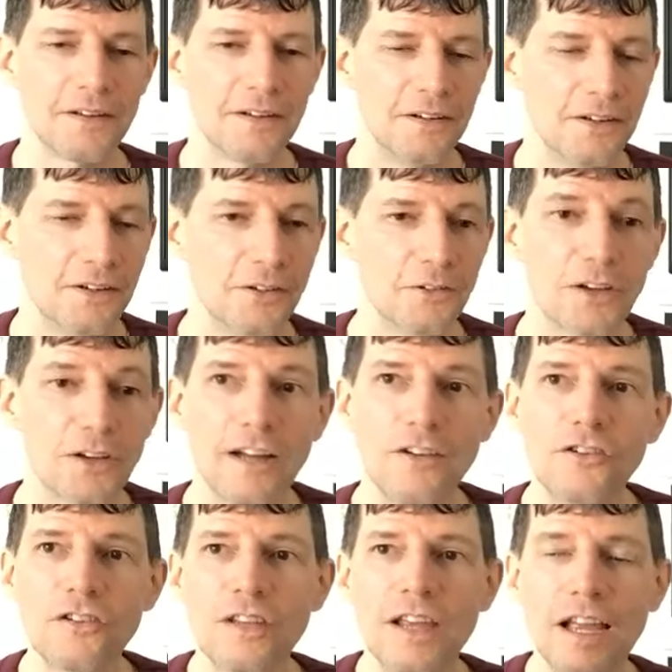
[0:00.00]
You know, so
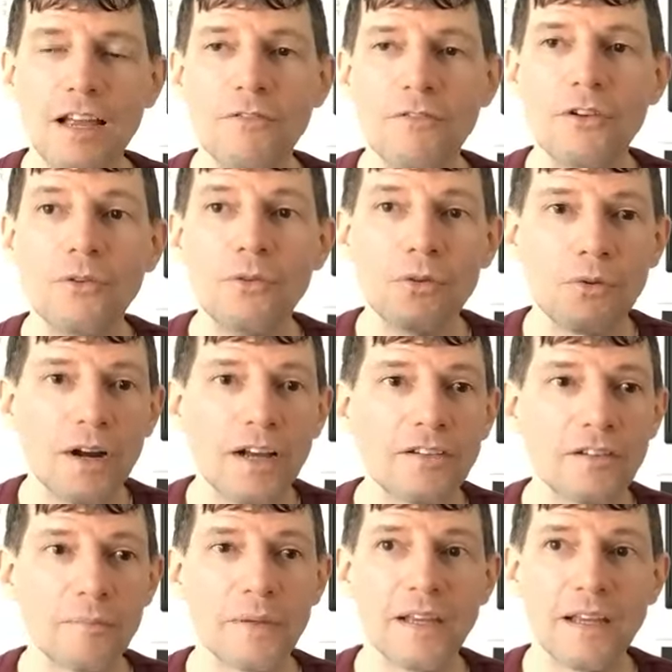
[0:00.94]
I just gave you the
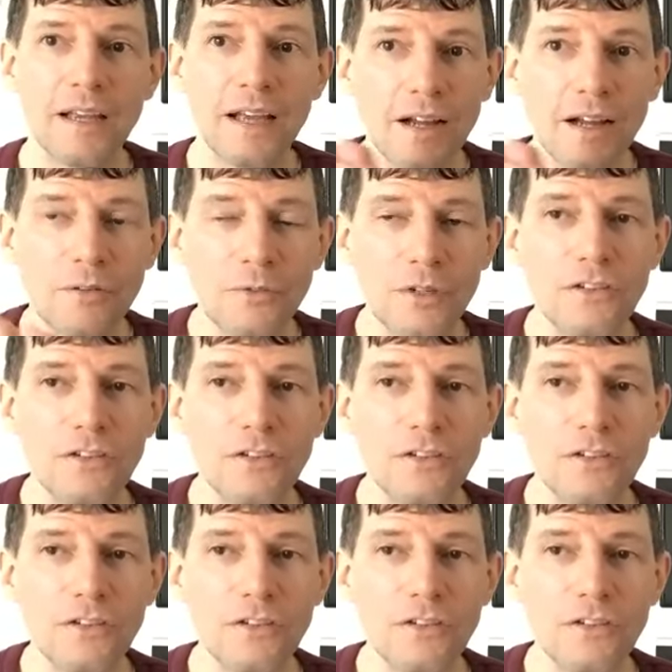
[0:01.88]
recipe on